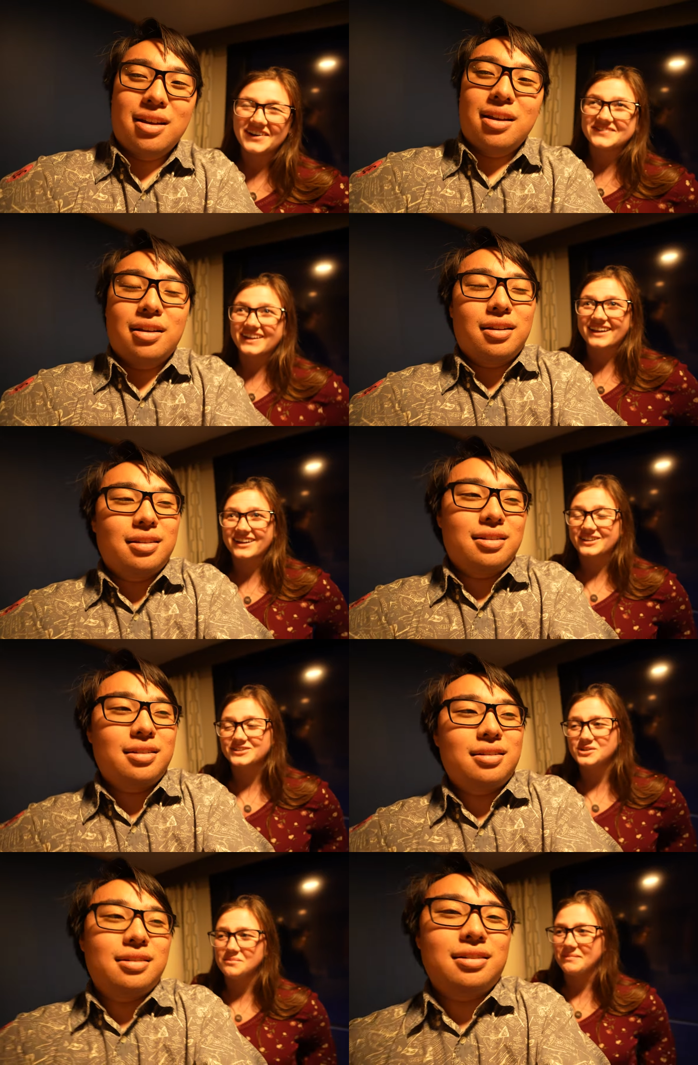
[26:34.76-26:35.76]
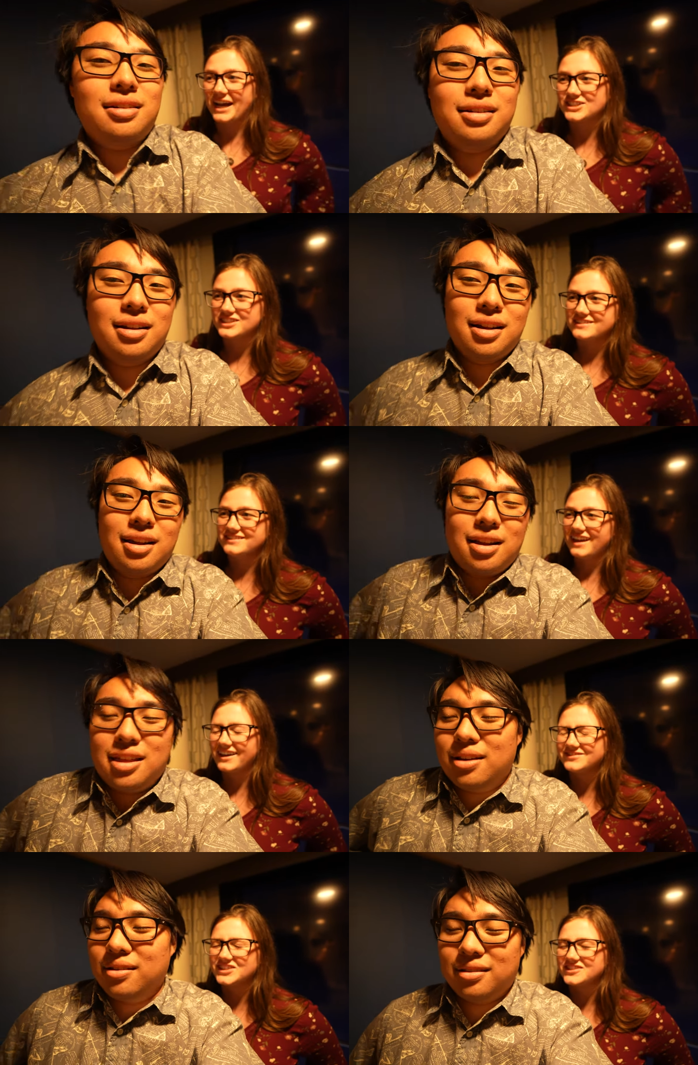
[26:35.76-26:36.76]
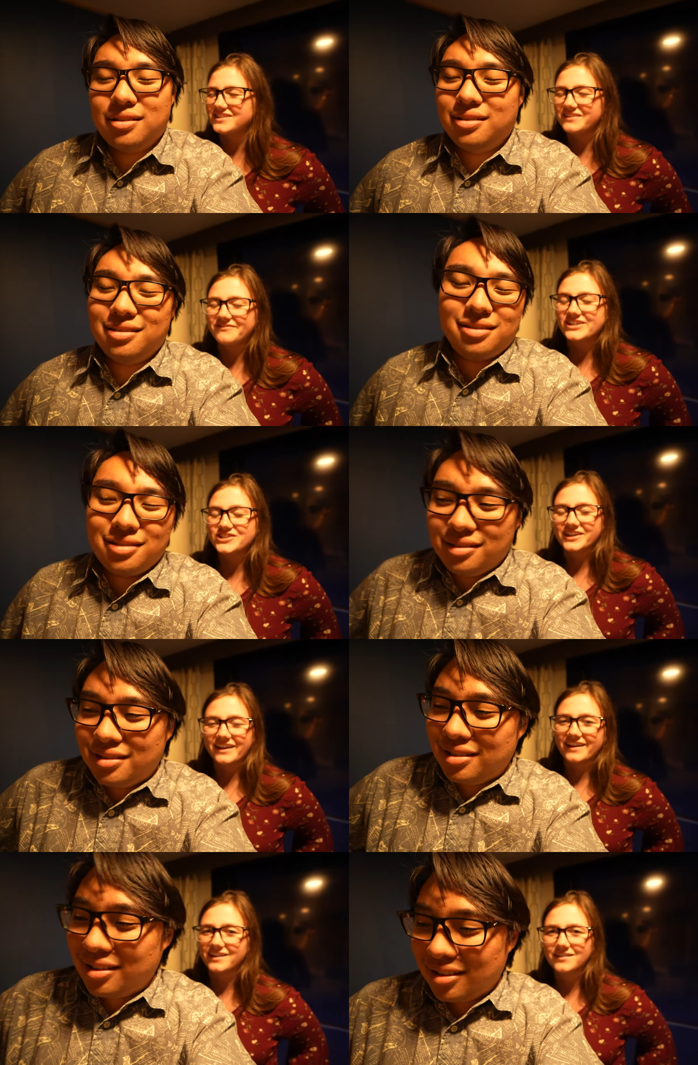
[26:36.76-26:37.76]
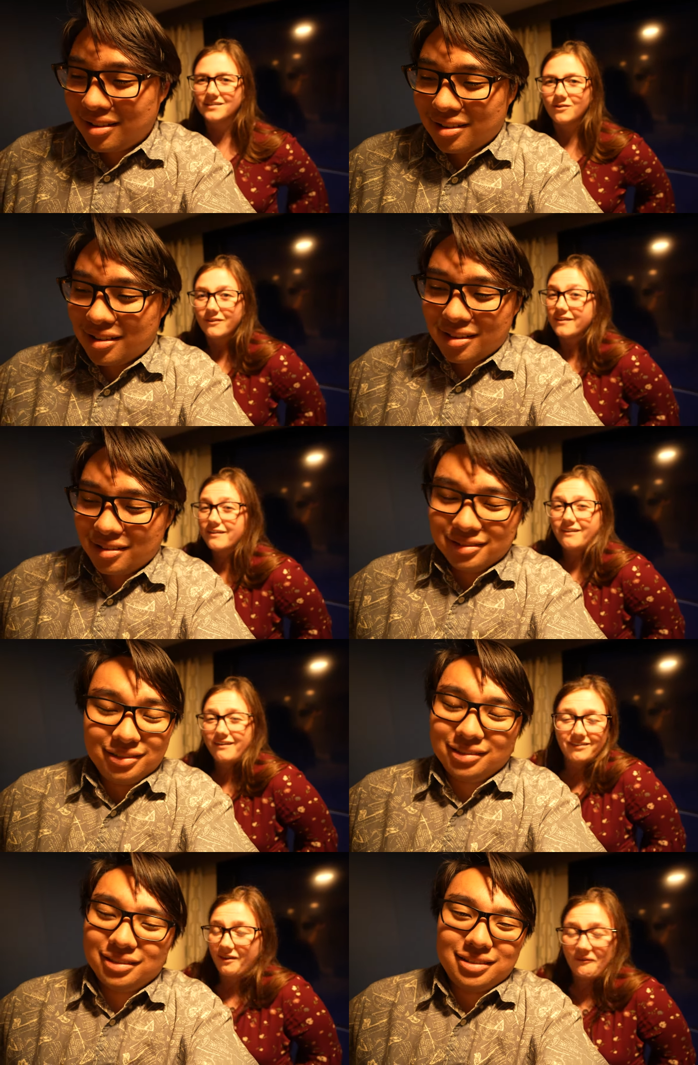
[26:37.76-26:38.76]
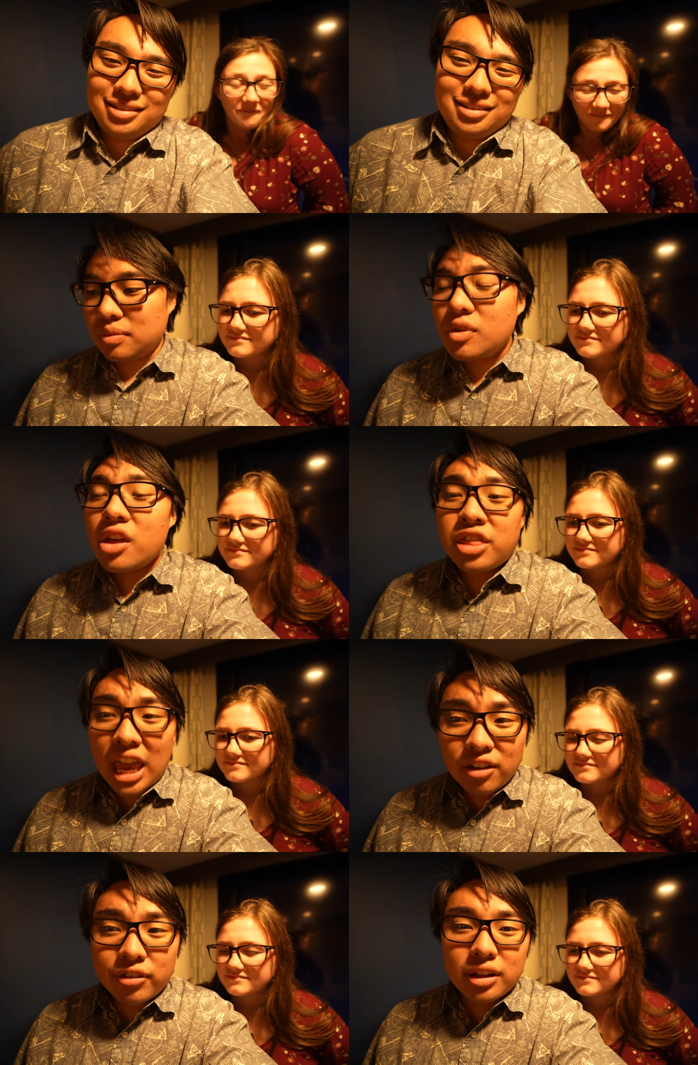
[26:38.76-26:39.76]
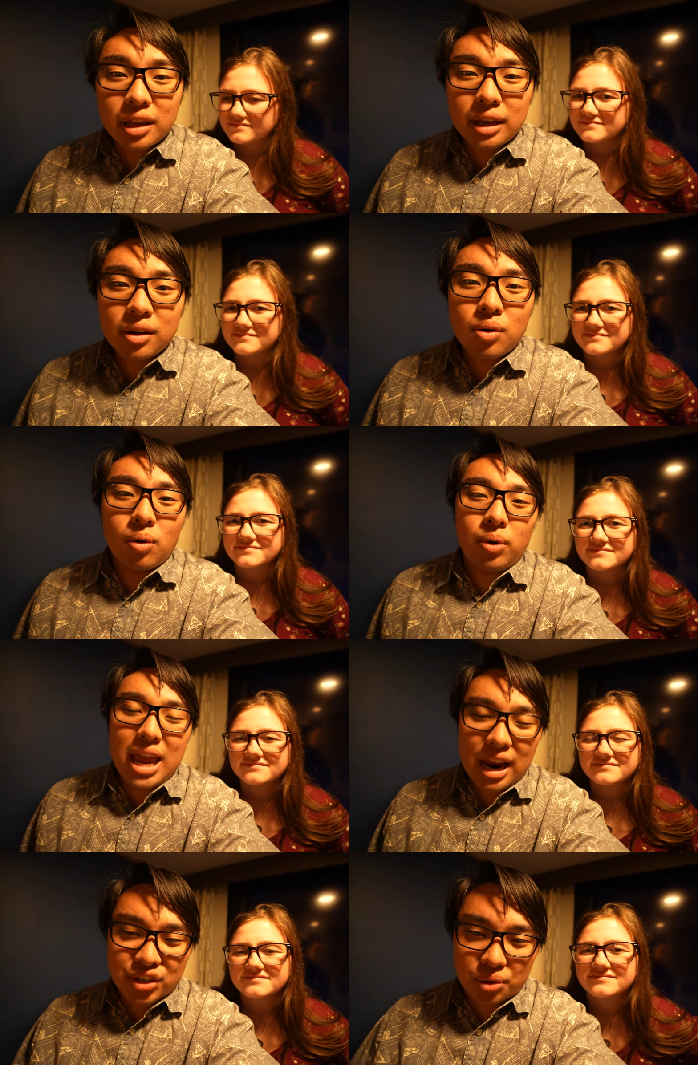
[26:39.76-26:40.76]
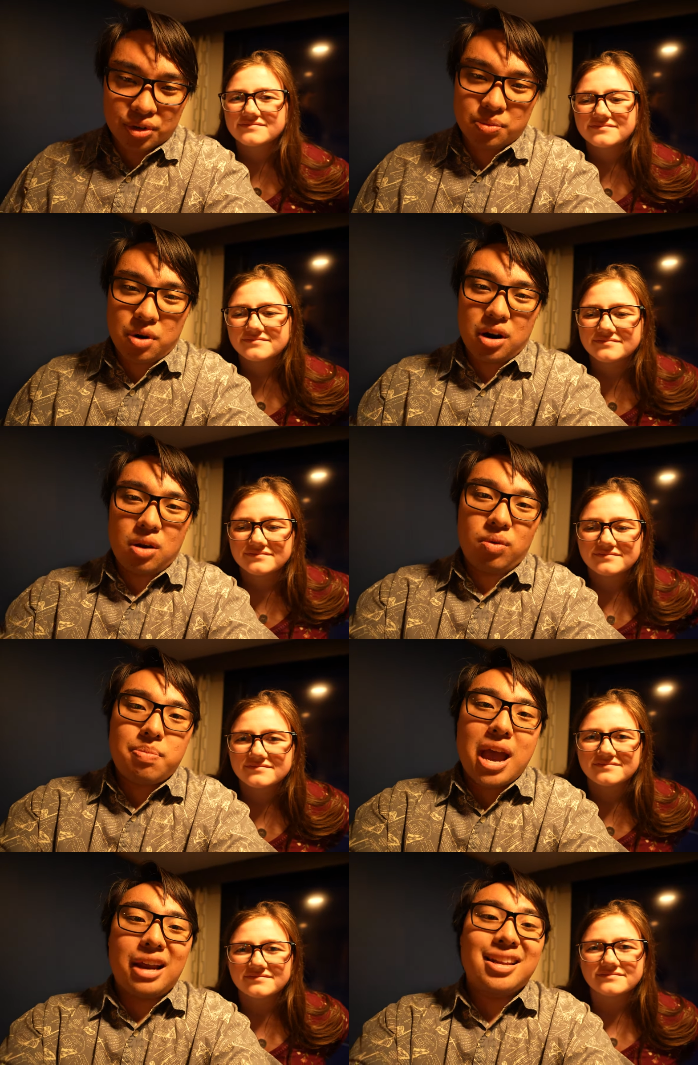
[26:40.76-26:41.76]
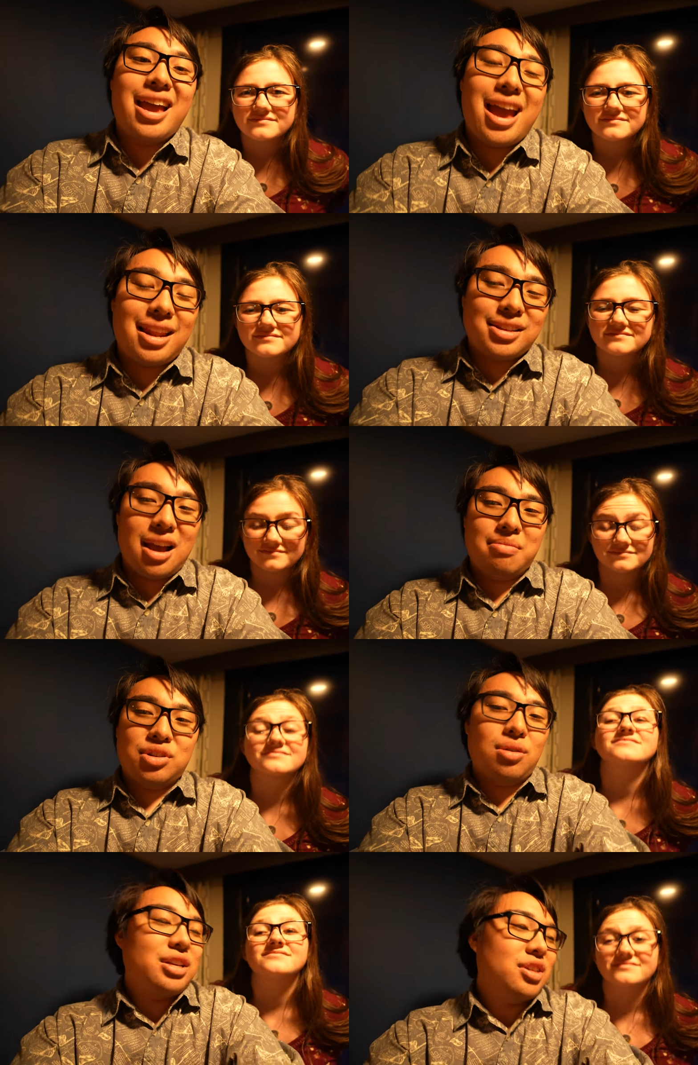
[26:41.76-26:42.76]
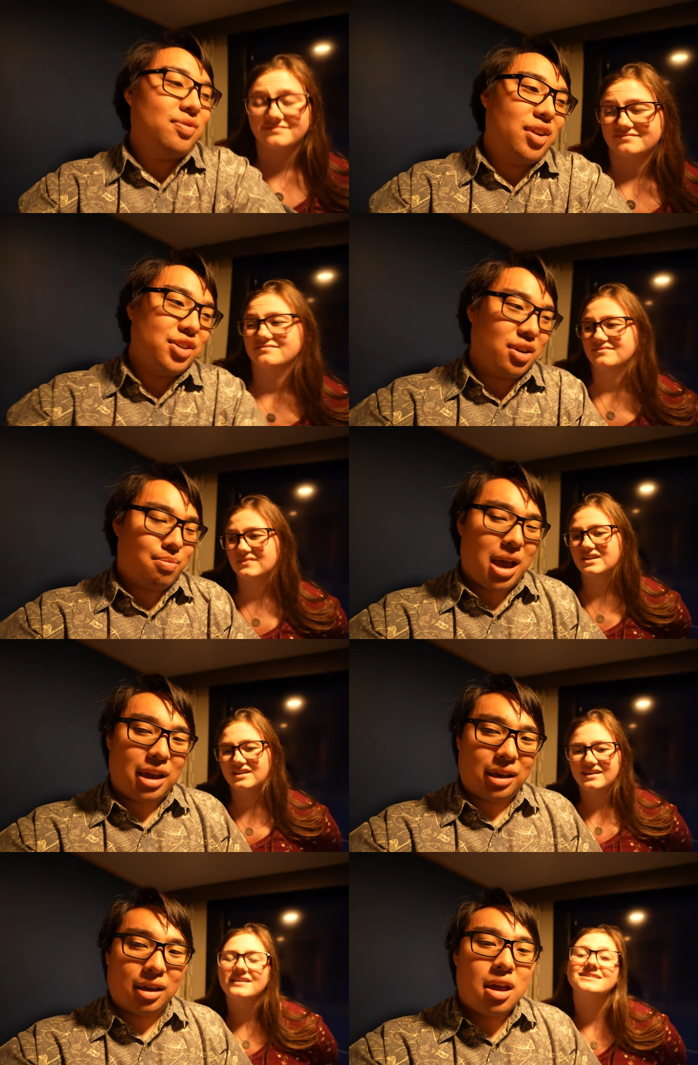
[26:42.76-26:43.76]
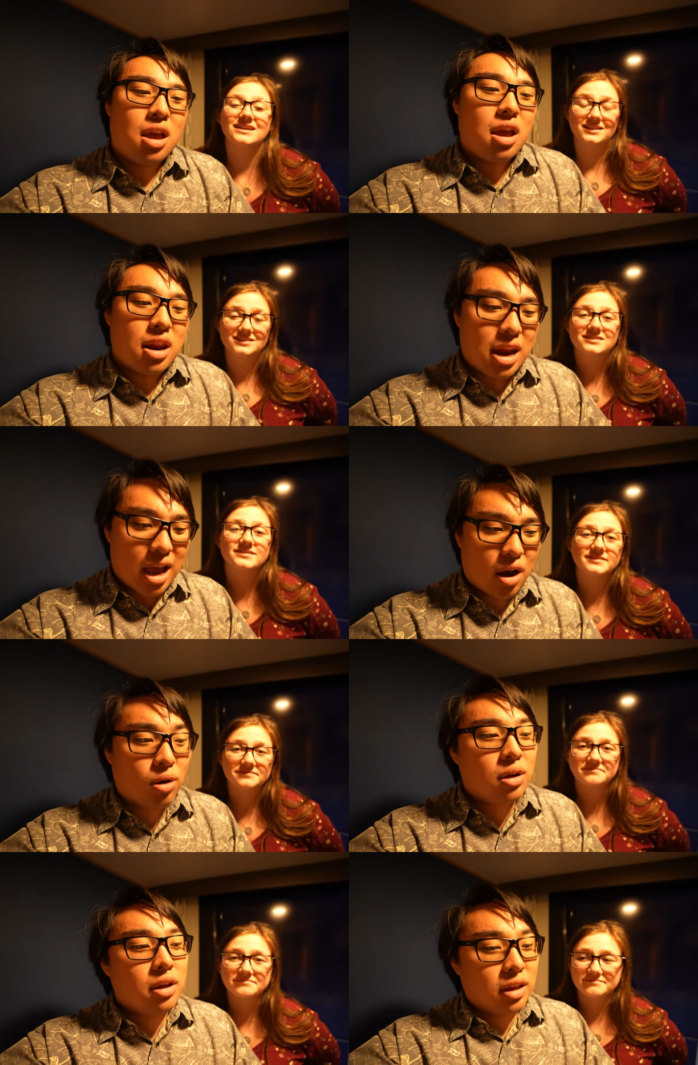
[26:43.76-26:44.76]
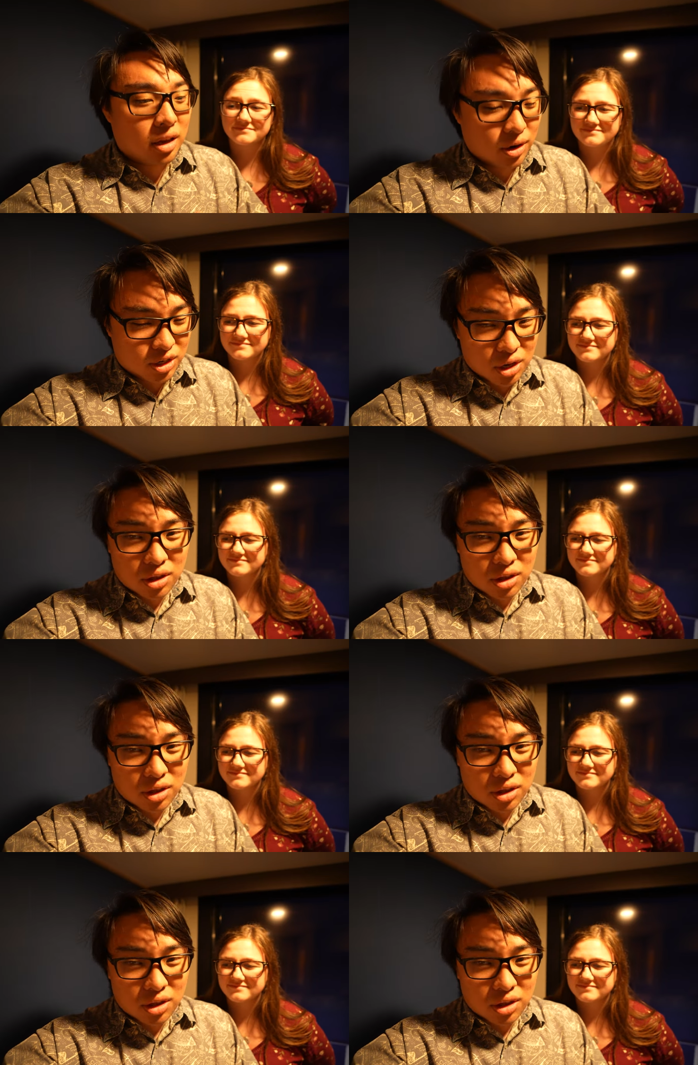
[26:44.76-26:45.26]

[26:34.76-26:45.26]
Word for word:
Speaker 1: Oh my god, could you imagine? I'm uh, just envisioning it. No.
Speaker 2: Thankfully, we actually were smart and we packed ahead of time, so it's just finishing up packing. Now, here's the